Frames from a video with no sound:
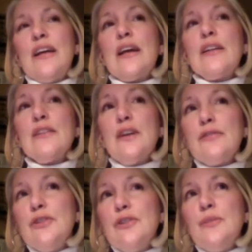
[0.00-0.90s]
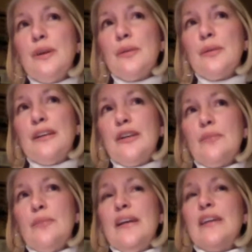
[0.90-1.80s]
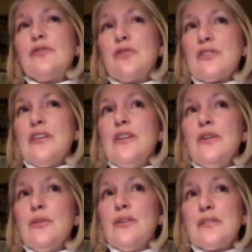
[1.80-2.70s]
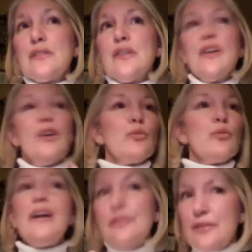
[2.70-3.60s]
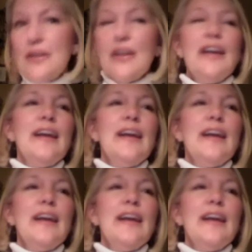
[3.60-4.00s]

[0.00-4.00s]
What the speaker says: and I'd love for you to be able to hear me, and for us to heal this rift.